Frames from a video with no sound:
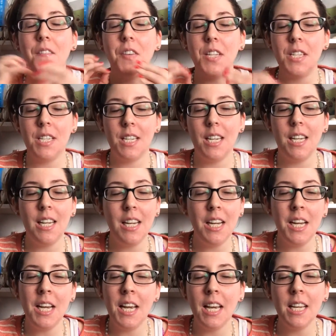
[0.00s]

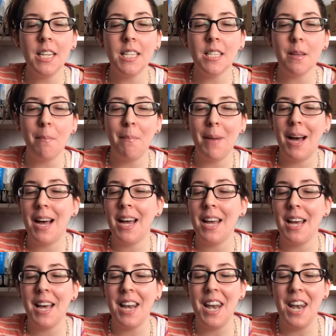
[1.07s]
Fatigue is
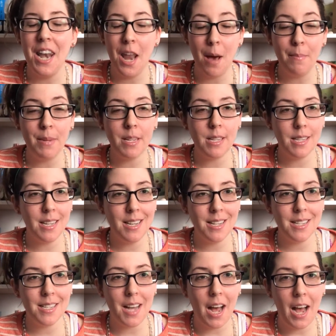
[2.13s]
my
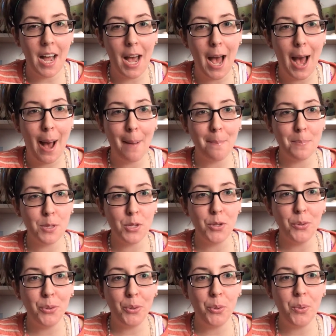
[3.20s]
nemesis. I
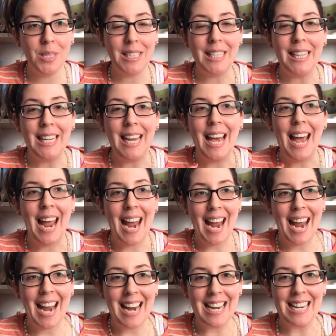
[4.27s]
absolutely
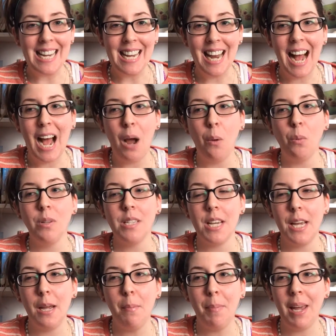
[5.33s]
hate it. I will
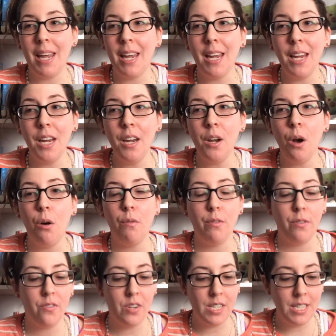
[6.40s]
take pain
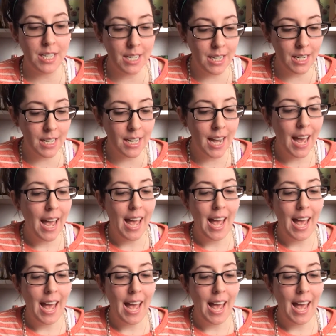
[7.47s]
over fatigue